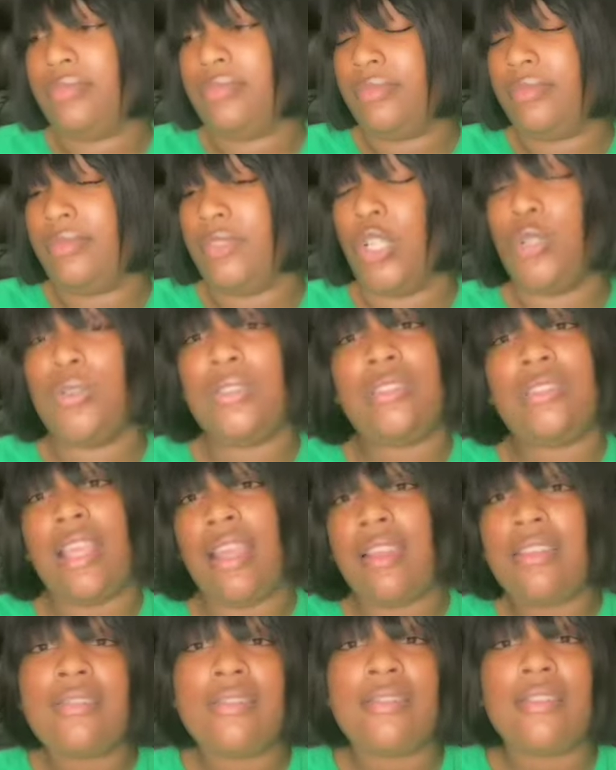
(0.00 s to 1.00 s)
No
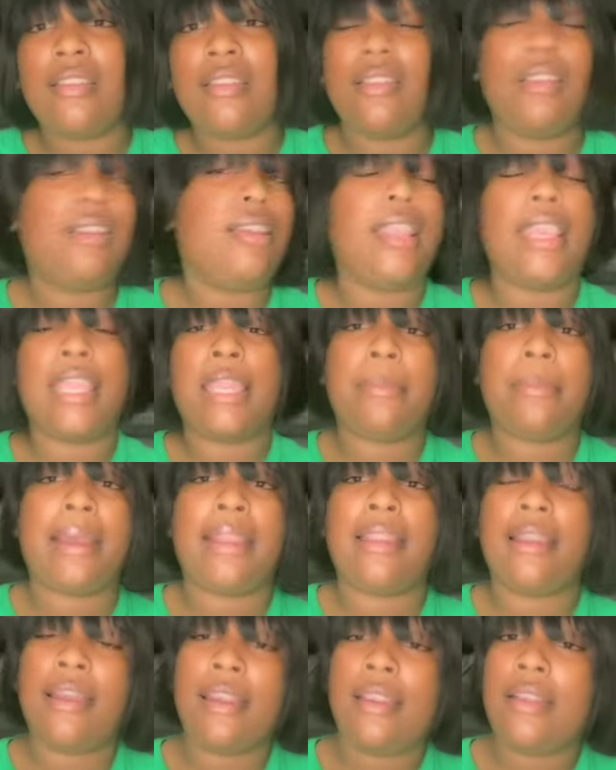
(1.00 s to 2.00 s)
sex,
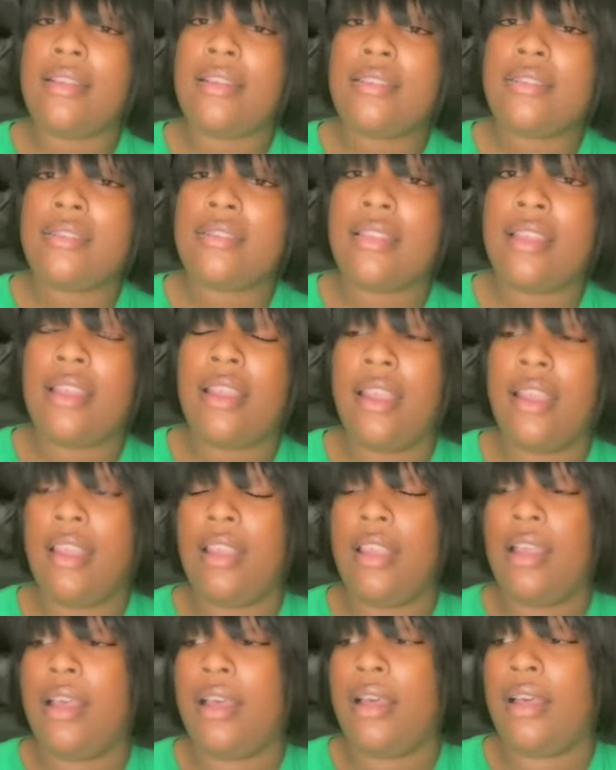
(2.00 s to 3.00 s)
antibiotics,
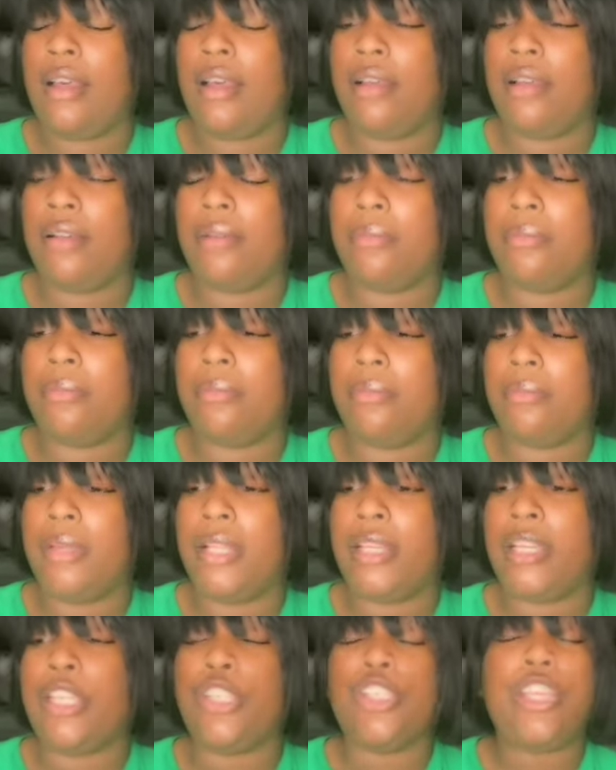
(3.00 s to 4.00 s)
and
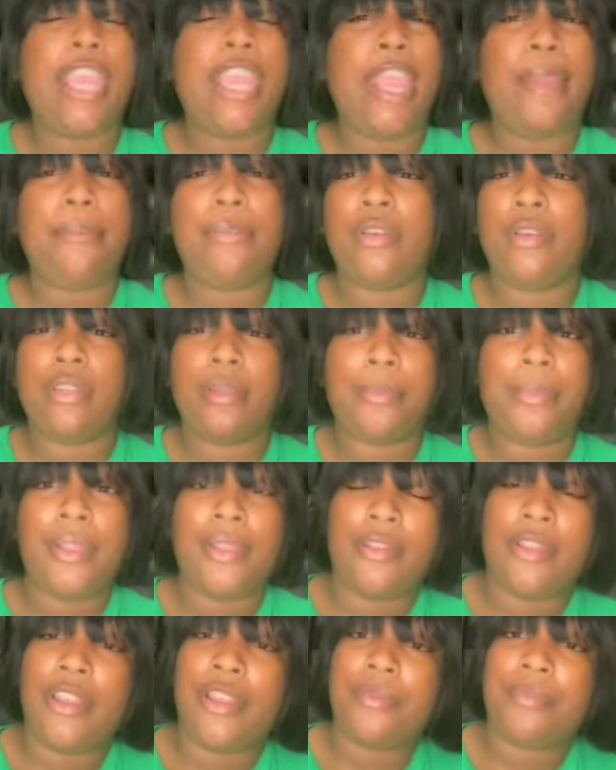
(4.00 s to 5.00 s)
then you can't be on your
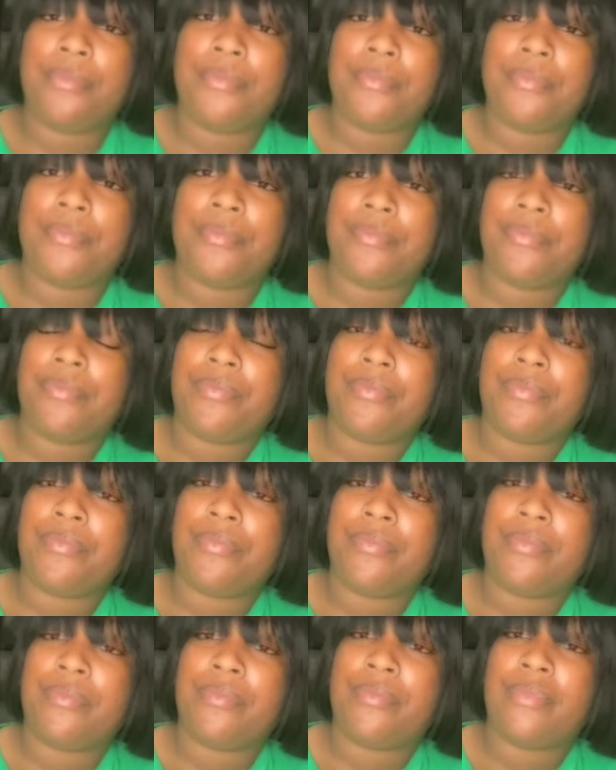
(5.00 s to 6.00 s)
period.
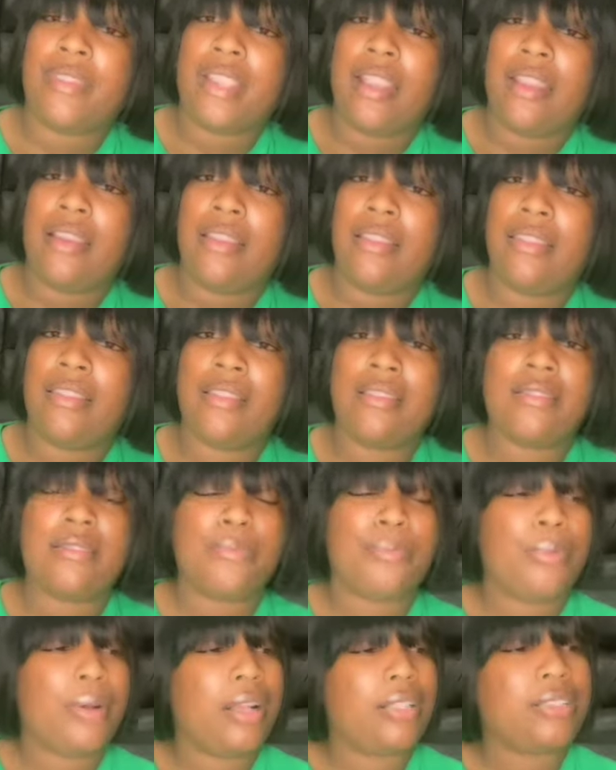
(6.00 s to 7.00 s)
This
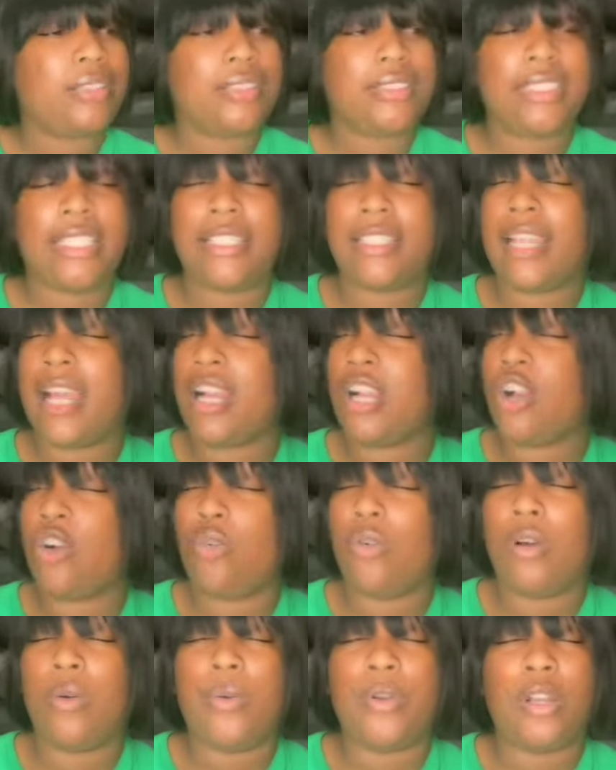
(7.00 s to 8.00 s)
process cannot go
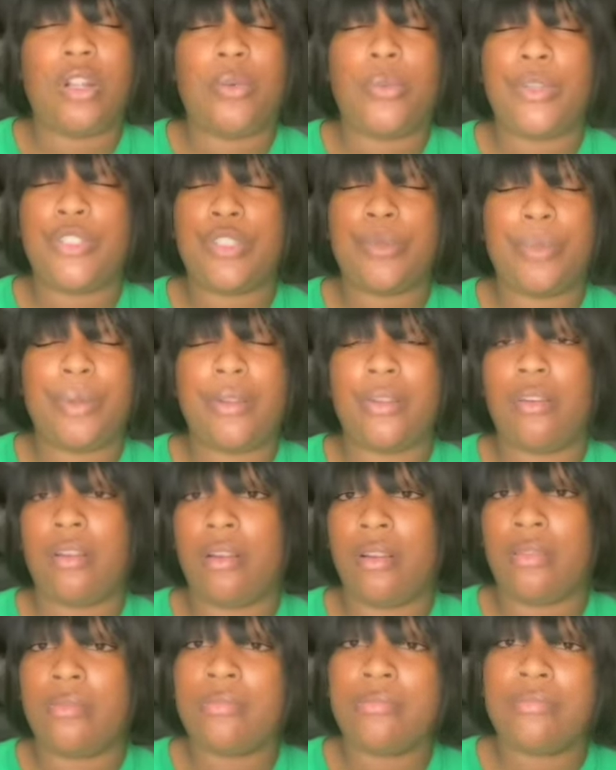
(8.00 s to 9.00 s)
on with your period on.